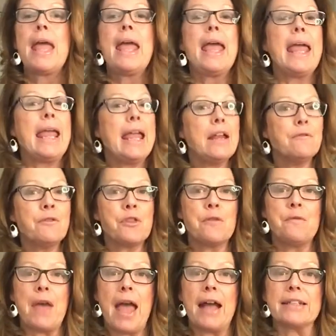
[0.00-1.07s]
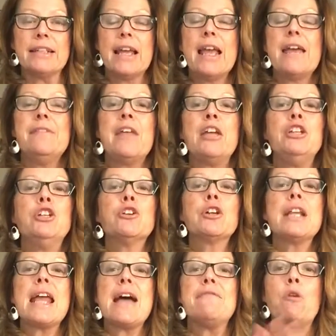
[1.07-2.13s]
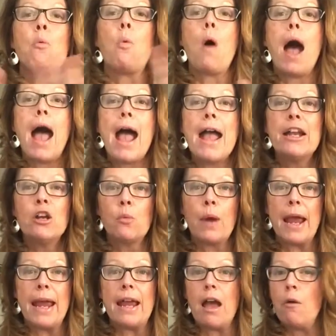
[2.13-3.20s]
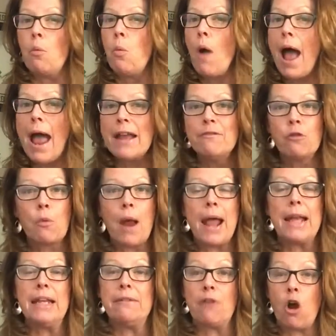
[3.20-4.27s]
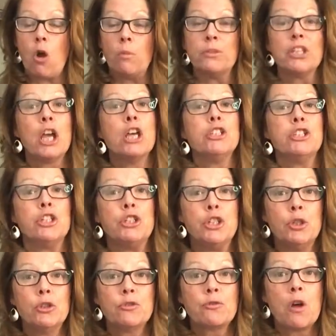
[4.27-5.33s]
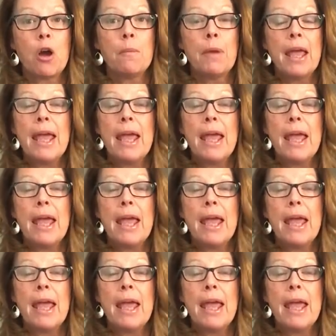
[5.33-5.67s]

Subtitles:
And for the fact that you're gonna have a wide variety of homes to choose from